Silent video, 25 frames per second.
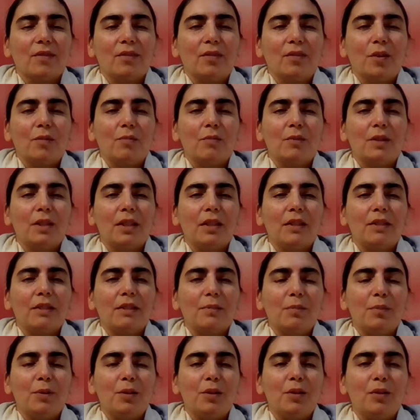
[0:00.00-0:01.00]
from
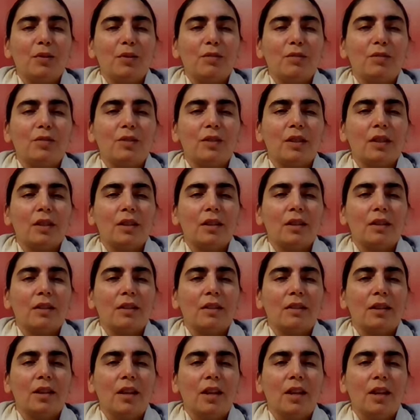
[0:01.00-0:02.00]
this beautiful
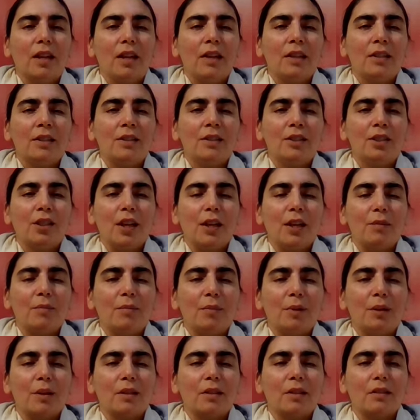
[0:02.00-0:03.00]
inner
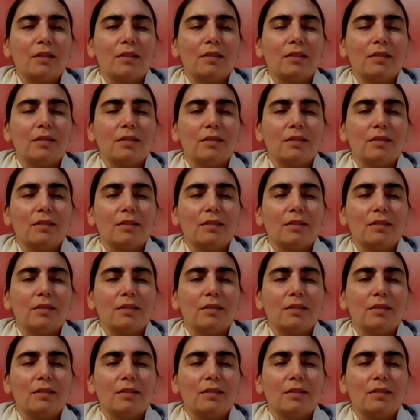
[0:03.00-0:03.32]
chamber